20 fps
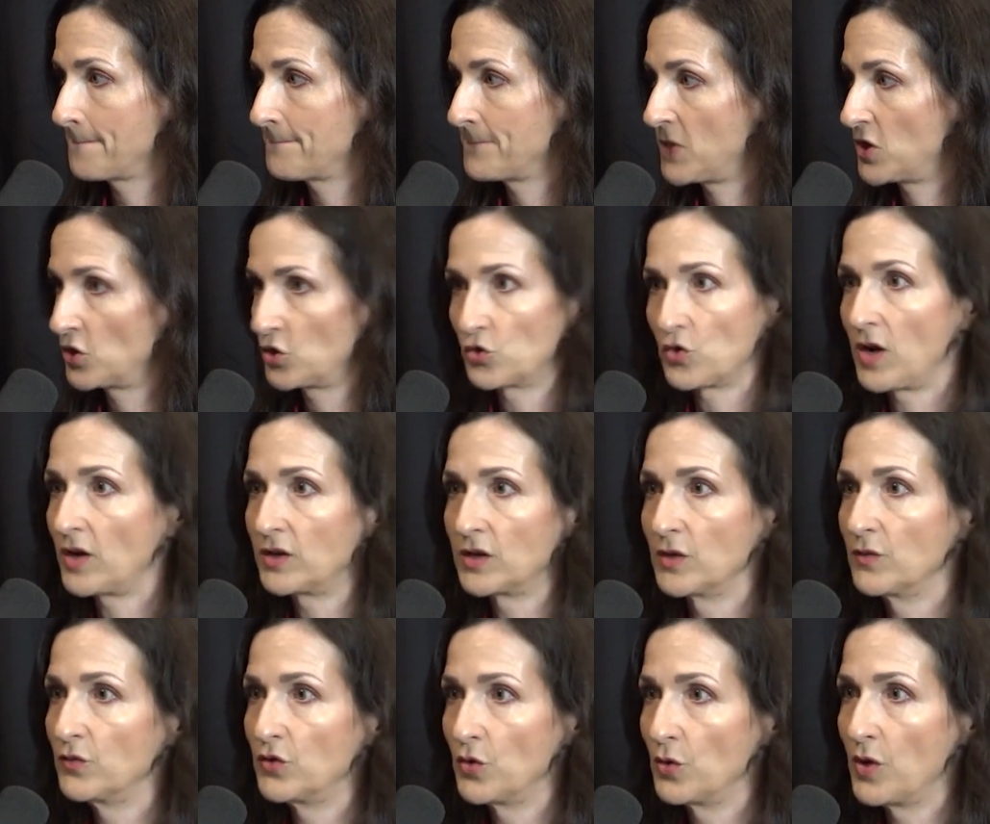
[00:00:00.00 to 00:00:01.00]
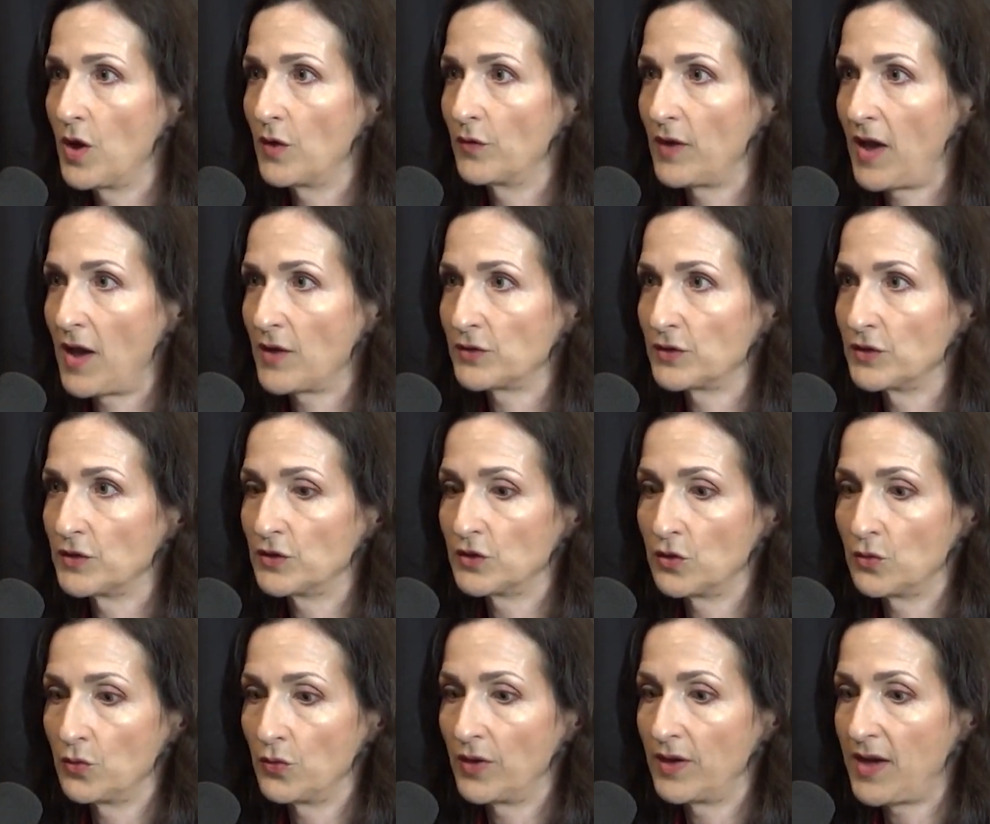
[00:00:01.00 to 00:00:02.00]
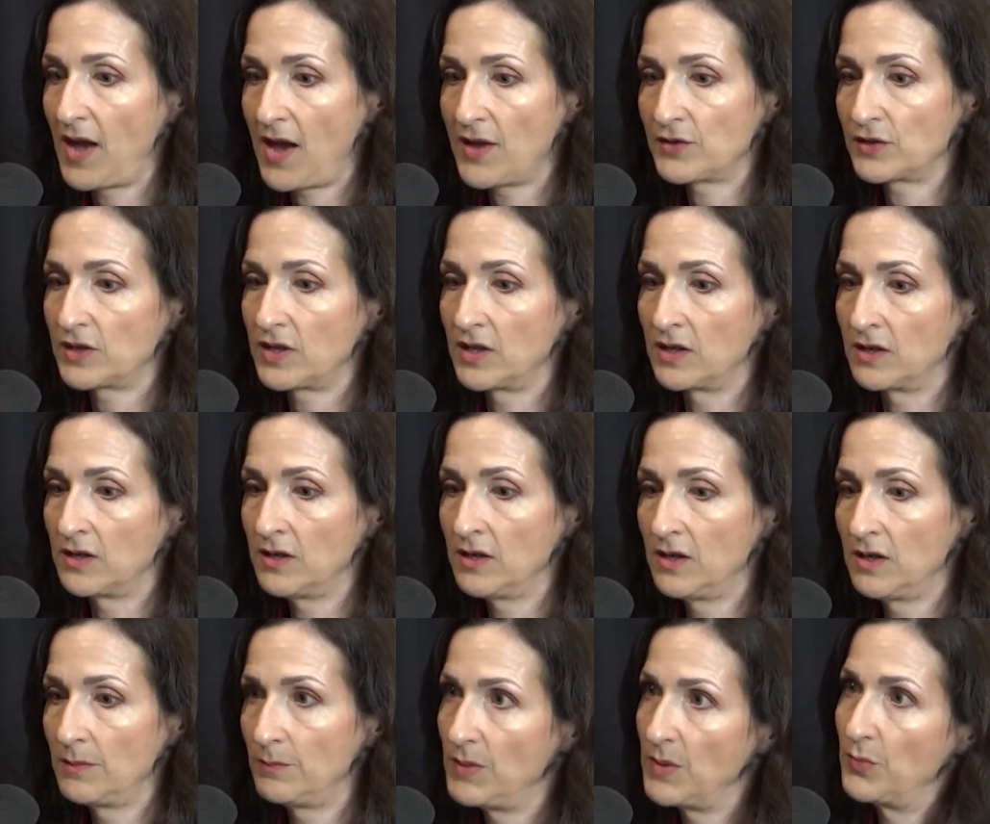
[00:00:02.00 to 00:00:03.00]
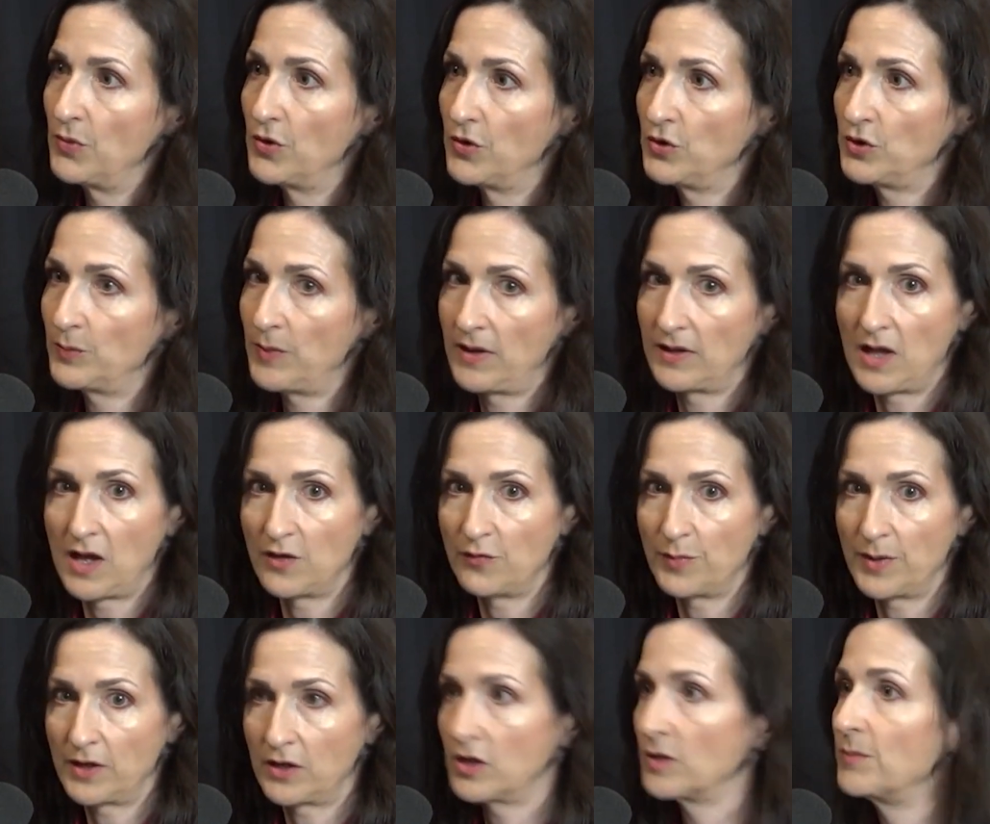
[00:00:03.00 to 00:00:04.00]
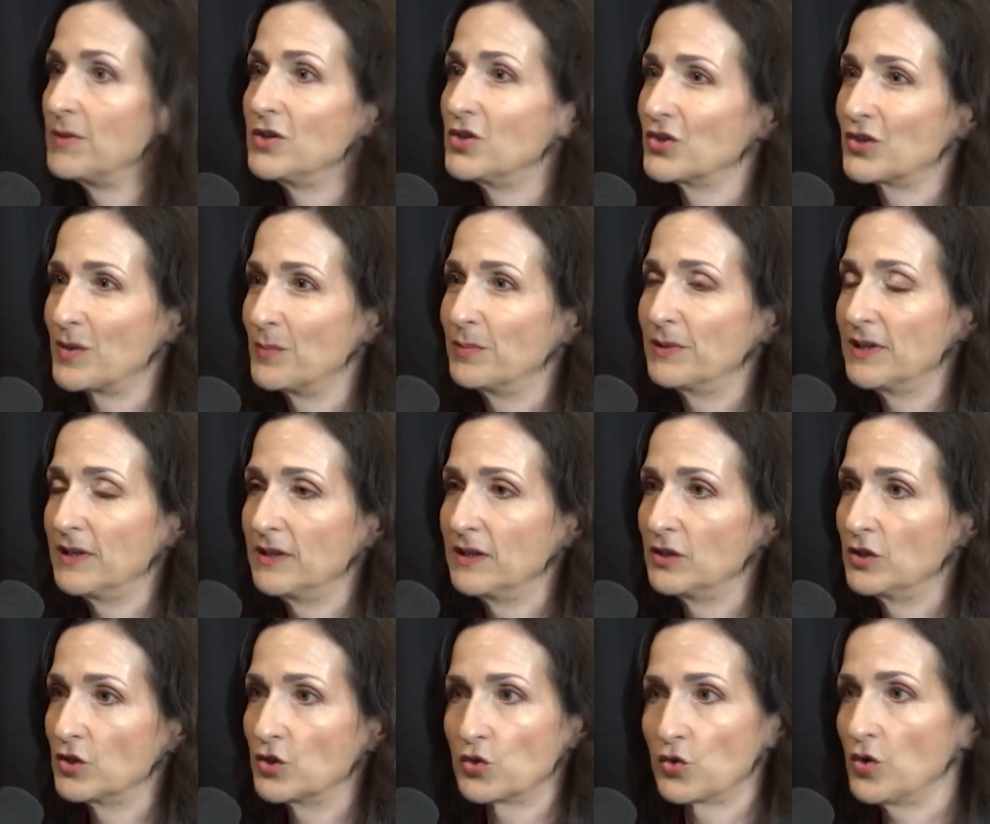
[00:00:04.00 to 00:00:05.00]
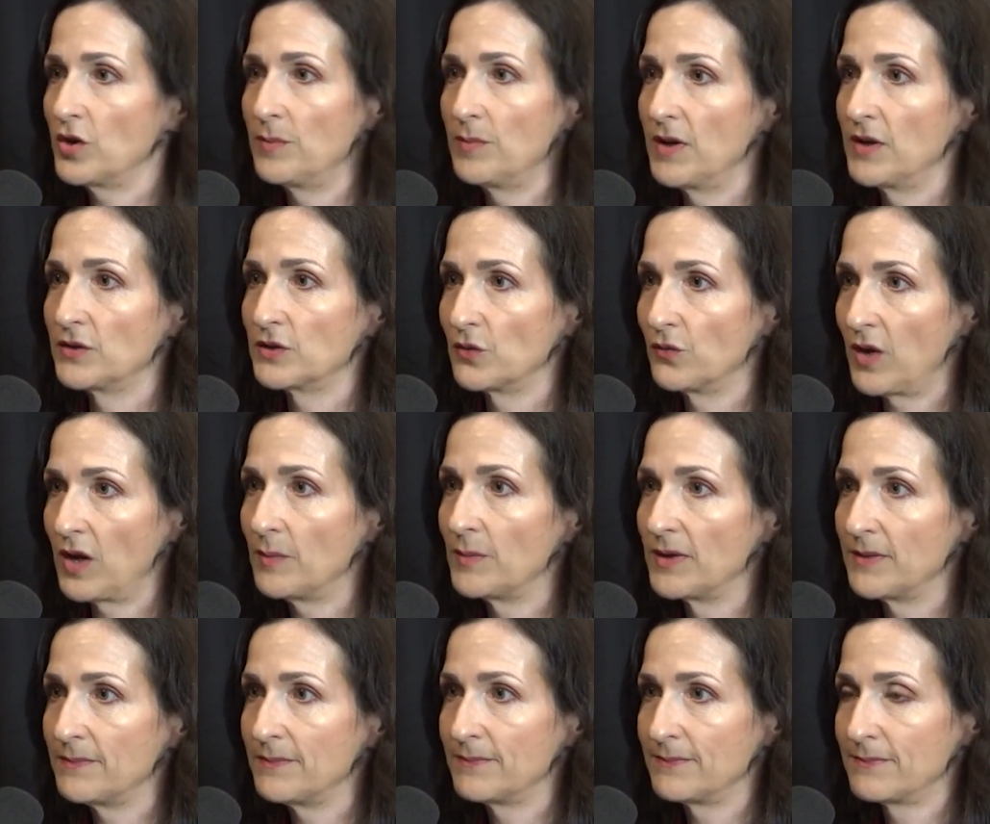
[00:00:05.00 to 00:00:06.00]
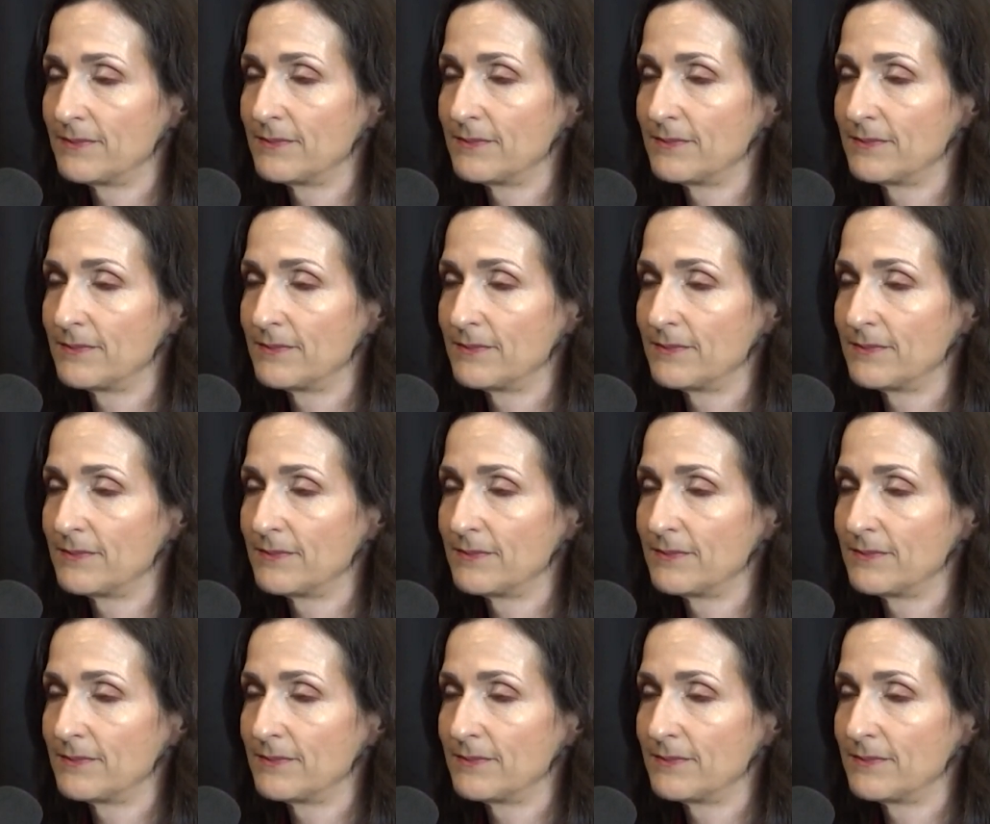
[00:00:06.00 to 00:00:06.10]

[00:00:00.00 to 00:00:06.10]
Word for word: destructive to a lot of gases. So the gas can be produced by life, but it could be just completely destroyed by its environment.